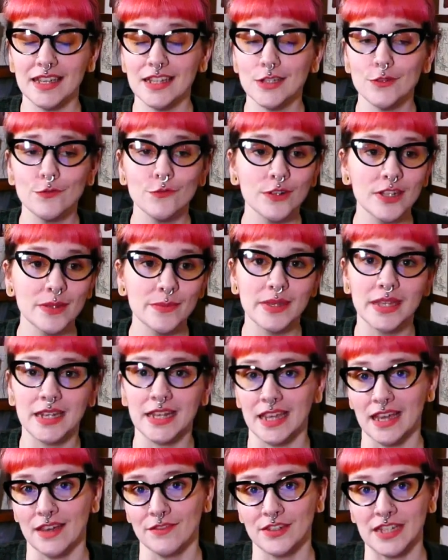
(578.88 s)
It's a free
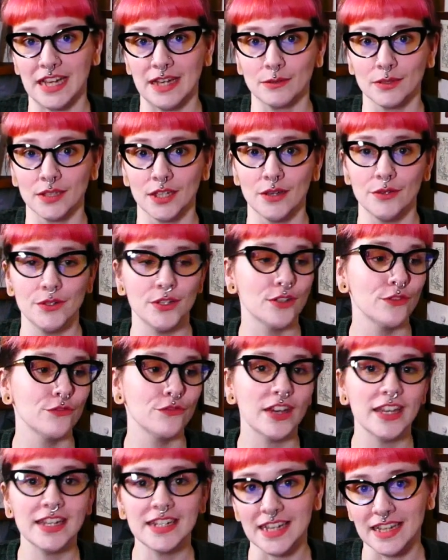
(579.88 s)
PDF download. You can
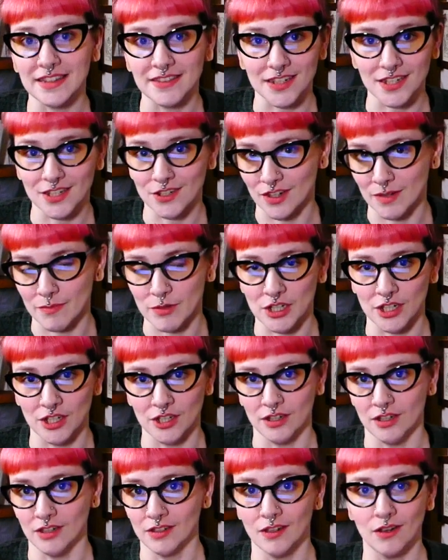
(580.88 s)
find it in the
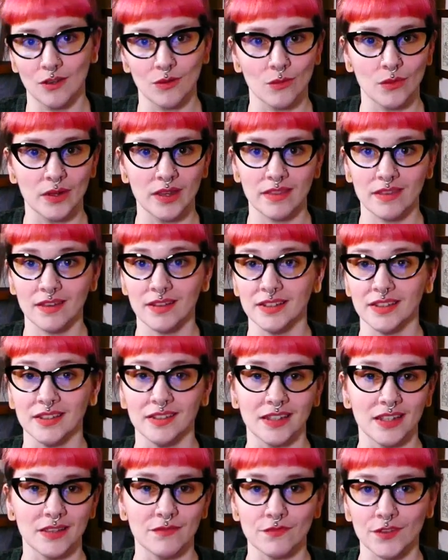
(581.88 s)
description along with a
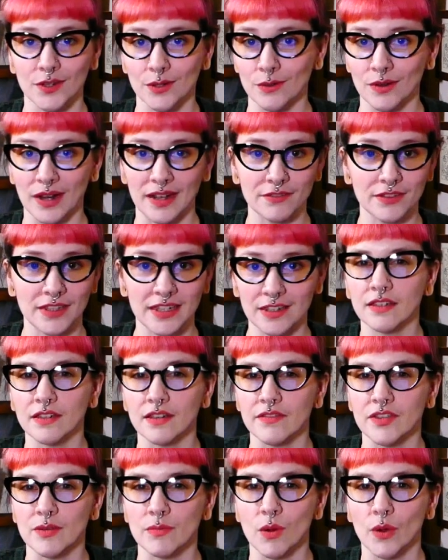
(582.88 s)
little infographic
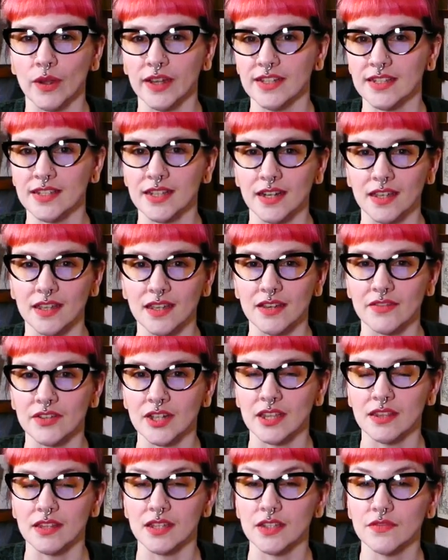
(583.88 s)
of the points that I covered
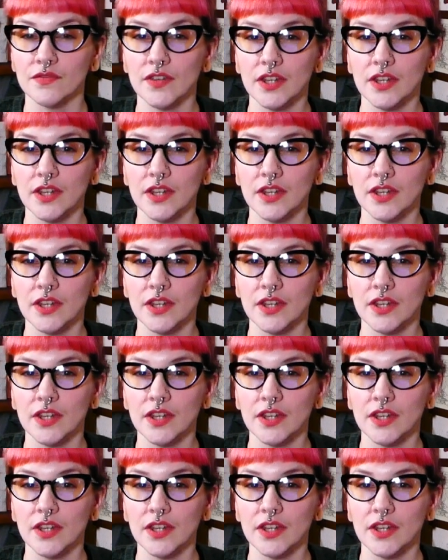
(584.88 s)
in this